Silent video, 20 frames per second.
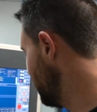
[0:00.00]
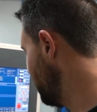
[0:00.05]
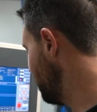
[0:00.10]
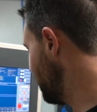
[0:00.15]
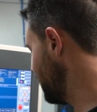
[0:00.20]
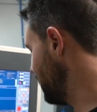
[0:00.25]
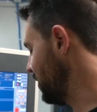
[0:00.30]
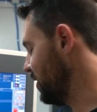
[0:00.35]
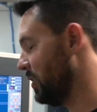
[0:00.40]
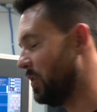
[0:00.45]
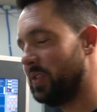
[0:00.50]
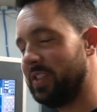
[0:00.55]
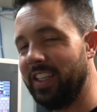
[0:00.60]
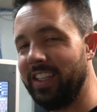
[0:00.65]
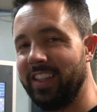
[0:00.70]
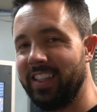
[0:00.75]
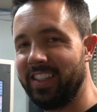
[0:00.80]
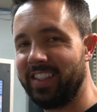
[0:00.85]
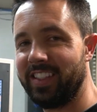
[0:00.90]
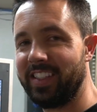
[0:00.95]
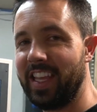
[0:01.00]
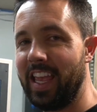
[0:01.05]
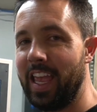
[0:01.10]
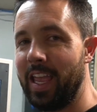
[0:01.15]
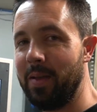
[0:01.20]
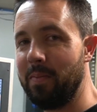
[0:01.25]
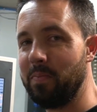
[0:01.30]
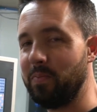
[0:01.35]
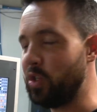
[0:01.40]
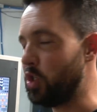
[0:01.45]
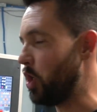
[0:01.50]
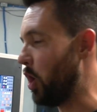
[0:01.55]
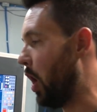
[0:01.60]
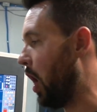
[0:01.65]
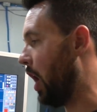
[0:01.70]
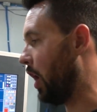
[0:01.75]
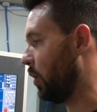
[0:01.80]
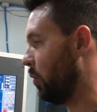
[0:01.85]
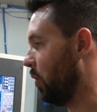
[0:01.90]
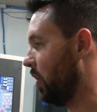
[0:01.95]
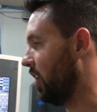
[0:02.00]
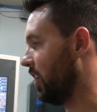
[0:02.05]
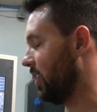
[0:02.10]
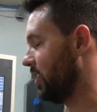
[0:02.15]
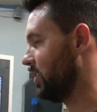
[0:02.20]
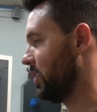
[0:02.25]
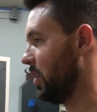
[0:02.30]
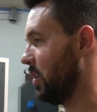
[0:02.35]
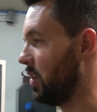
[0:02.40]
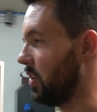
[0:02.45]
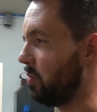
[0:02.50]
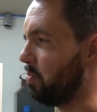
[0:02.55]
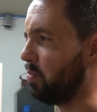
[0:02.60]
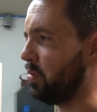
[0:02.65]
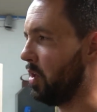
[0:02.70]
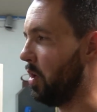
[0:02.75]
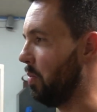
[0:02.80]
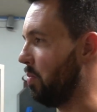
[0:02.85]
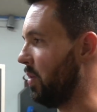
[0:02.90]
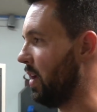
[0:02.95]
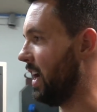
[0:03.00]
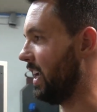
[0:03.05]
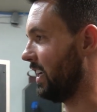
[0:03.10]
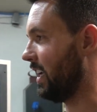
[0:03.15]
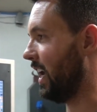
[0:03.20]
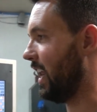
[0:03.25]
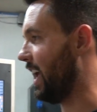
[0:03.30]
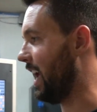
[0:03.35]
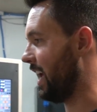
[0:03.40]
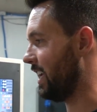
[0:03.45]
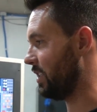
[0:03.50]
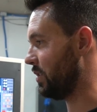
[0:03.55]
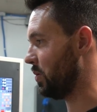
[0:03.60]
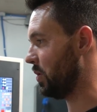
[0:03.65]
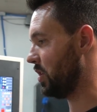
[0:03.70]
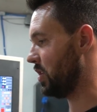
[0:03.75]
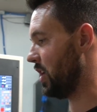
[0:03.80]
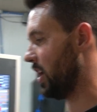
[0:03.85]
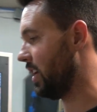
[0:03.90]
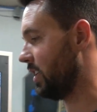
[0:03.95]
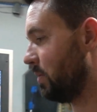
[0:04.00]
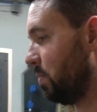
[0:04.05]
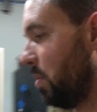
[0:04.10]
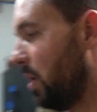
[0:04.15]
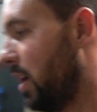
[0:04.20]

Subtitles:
but you're using the same jog wheel, so your brain kind of has to adjust.